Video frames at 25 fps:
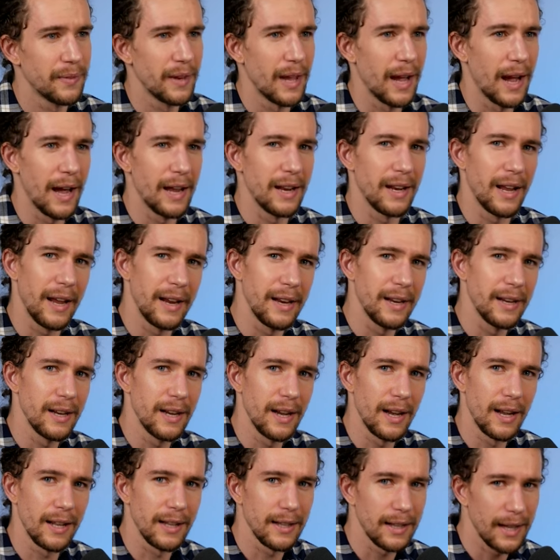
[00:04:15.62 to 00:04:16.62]
and a
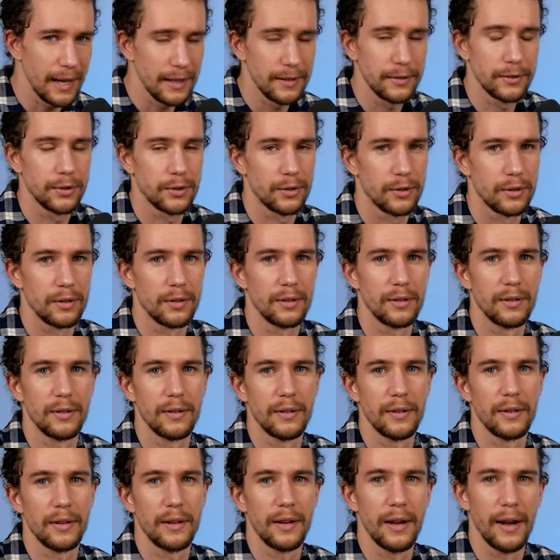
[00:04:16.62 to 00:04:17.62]
lesser
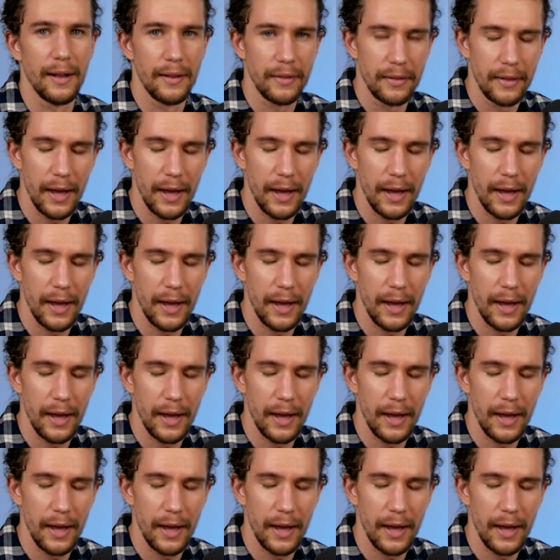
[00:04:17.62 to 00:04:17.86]
in